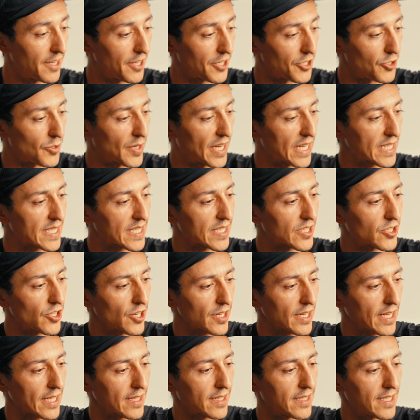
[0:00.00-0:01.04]
you get
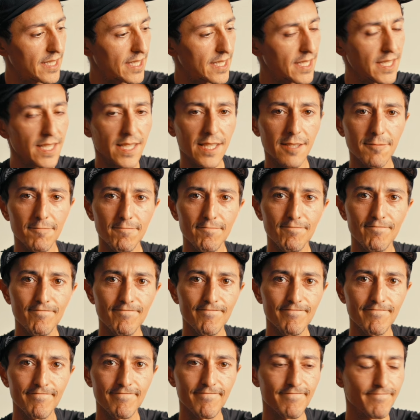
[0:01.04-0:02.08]
stuck at this
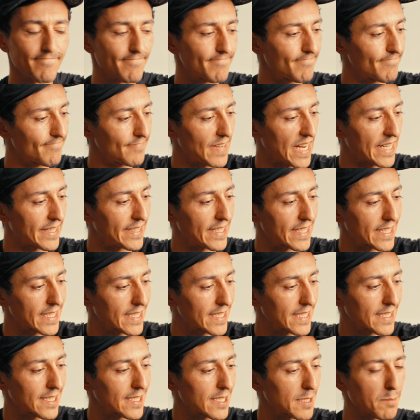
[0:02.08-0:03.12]

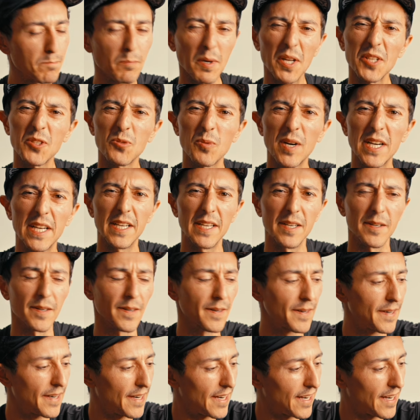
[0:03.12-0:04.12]
spot here.